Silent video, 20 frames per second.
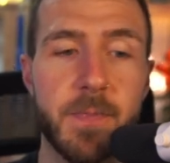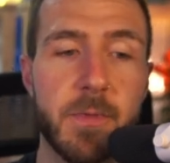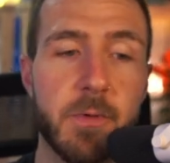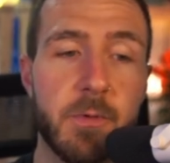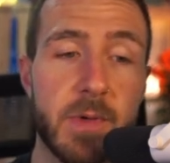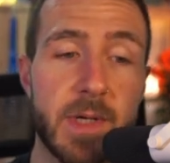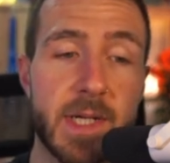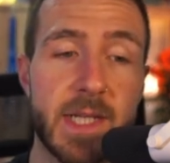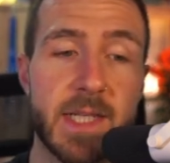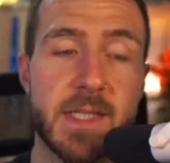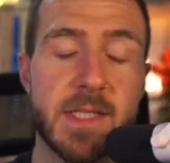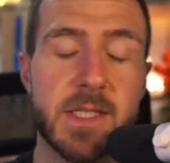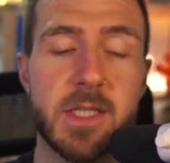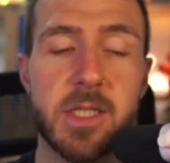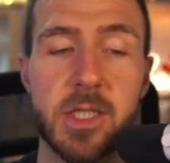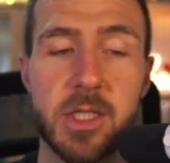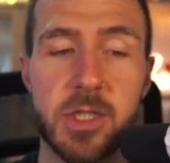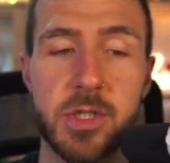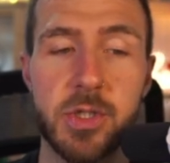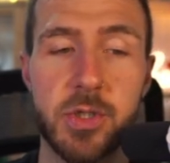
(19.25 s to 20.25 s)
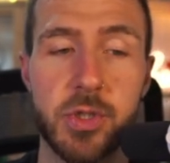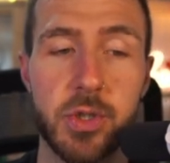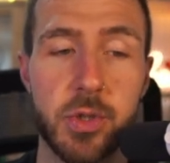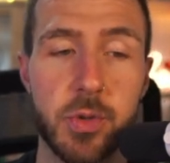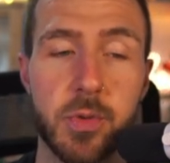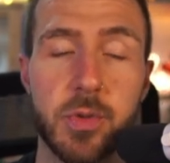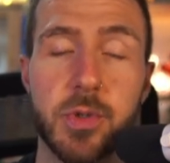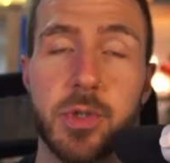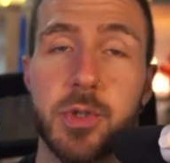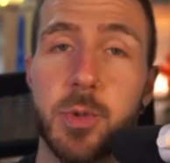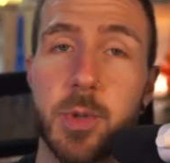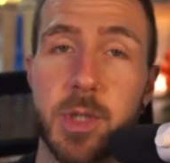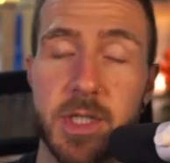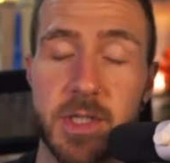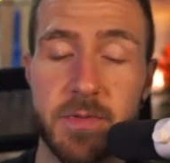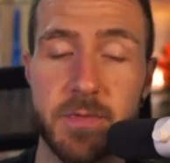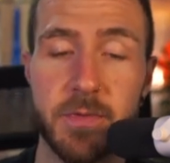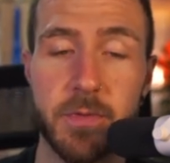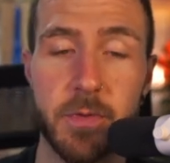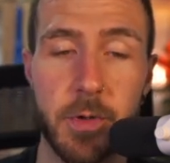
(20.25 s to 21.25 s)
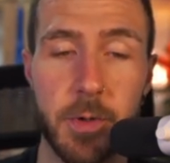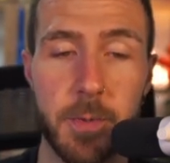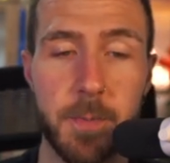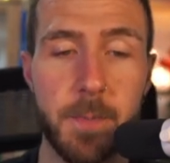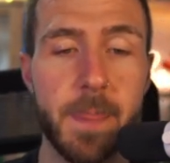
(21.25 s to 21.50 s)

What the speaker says: released in June 24.